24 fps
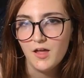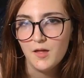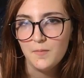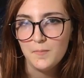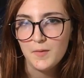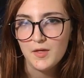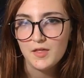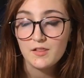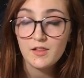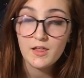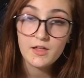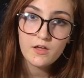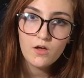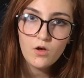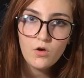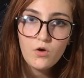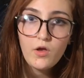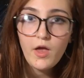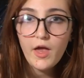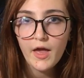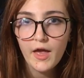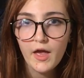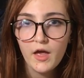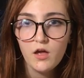and being like,
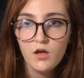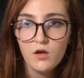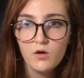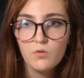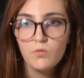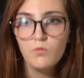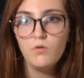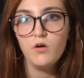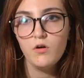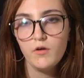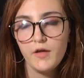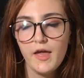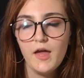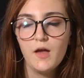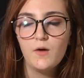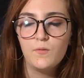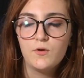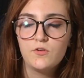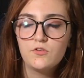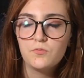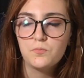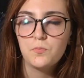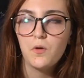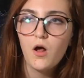okay, we're okay,
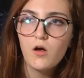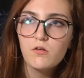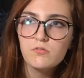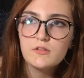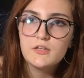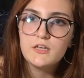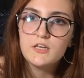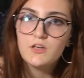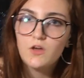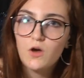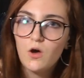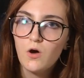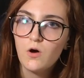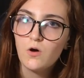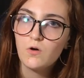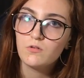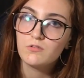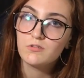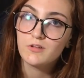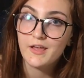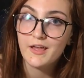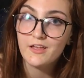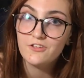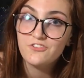we should probably
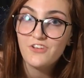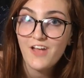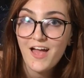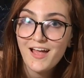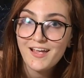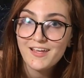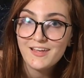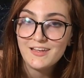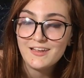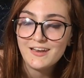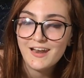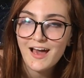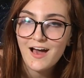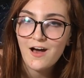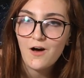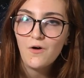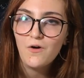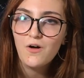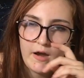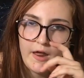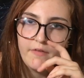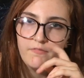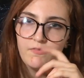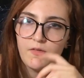go get Jackie
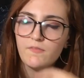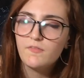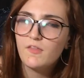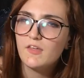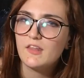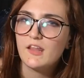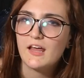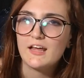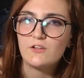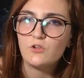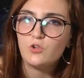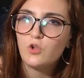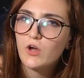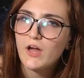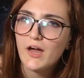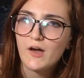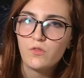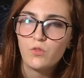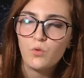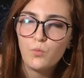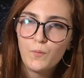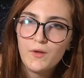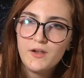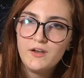now. And then they like look
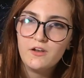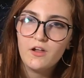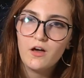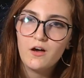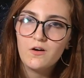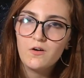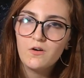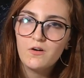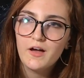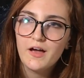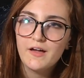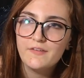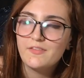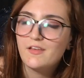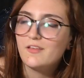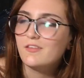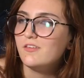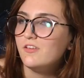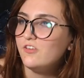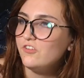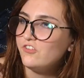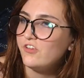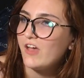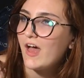out the window and they
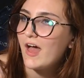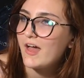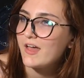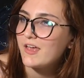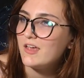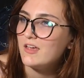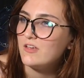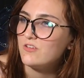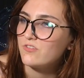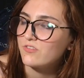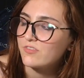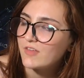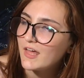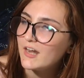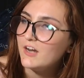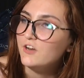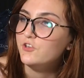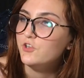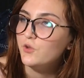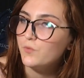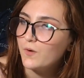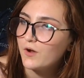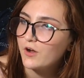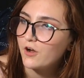see Jackie just kind
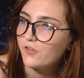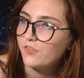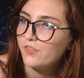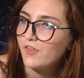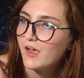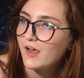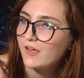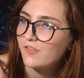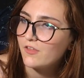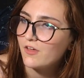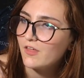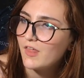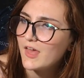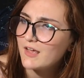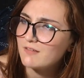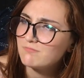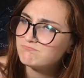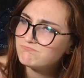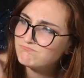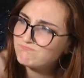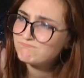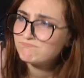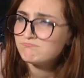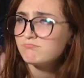of doing her thing, and they're like,
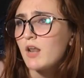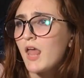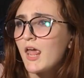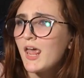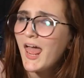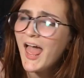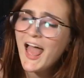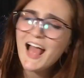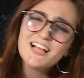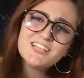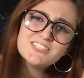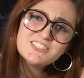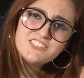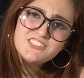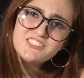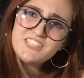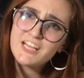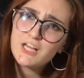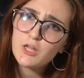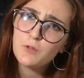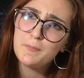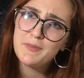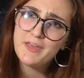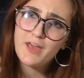
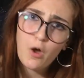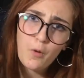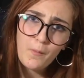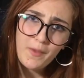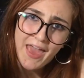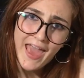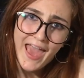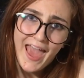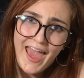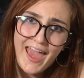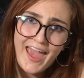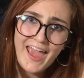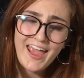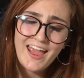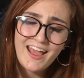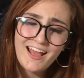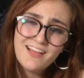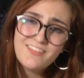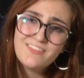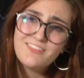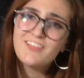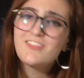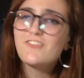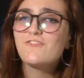she'll be
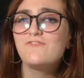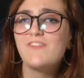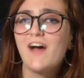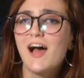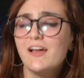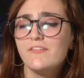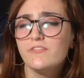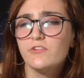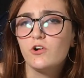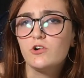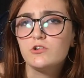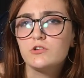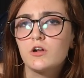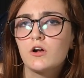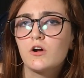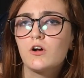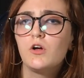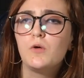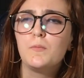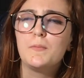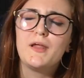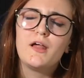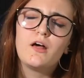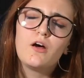okay. This 5-year-old
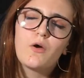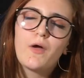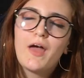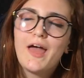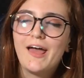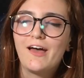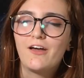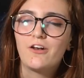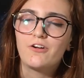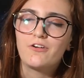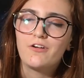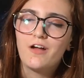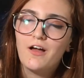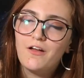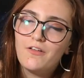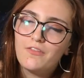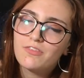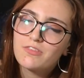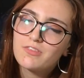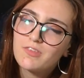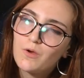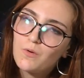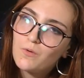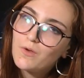girl will be okay on her
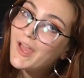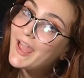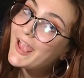own, so